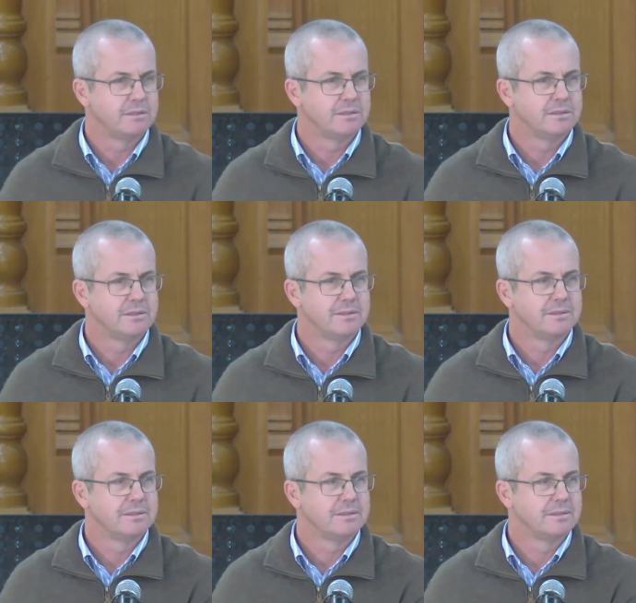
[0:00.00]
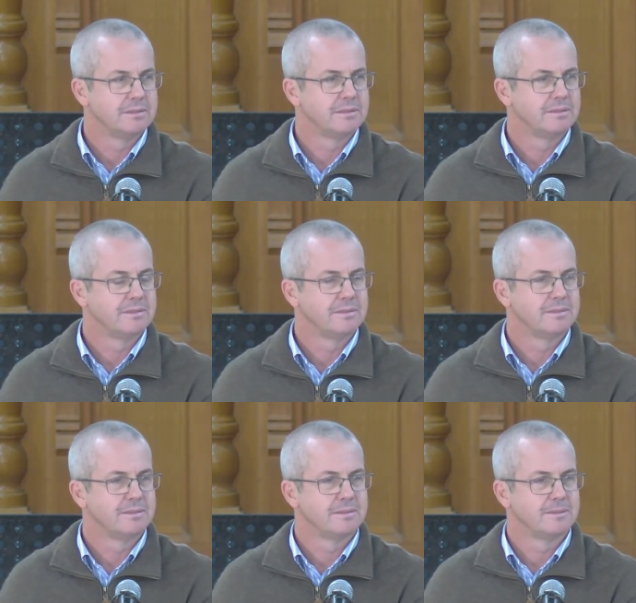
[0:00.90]

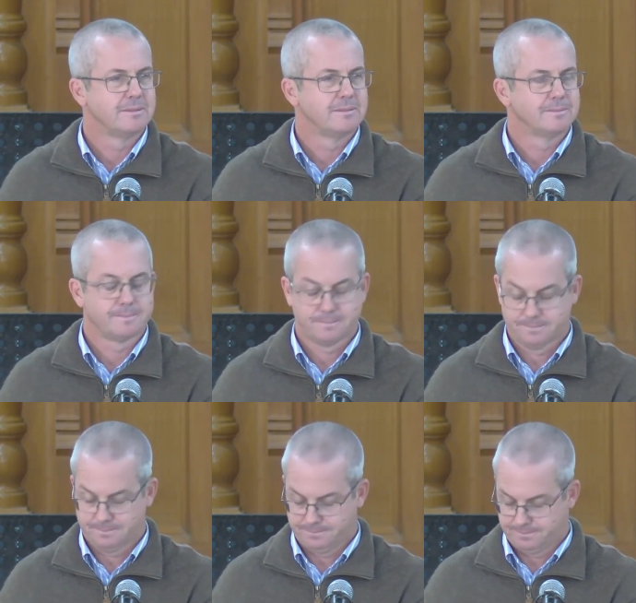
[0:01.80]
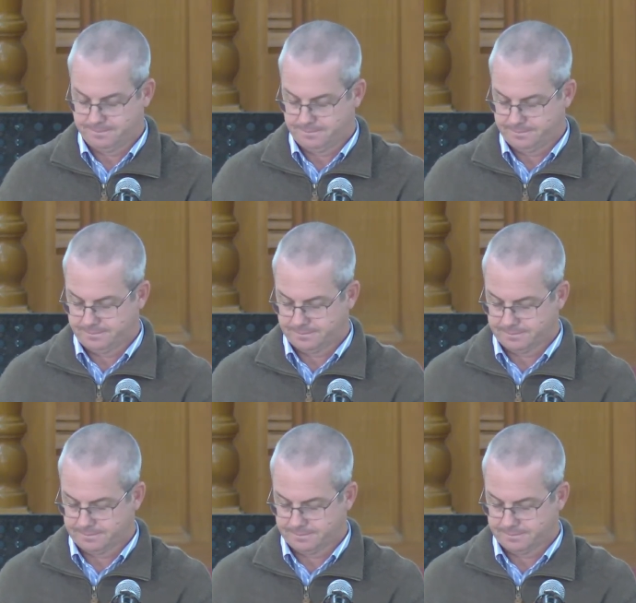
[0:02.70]
[no speech]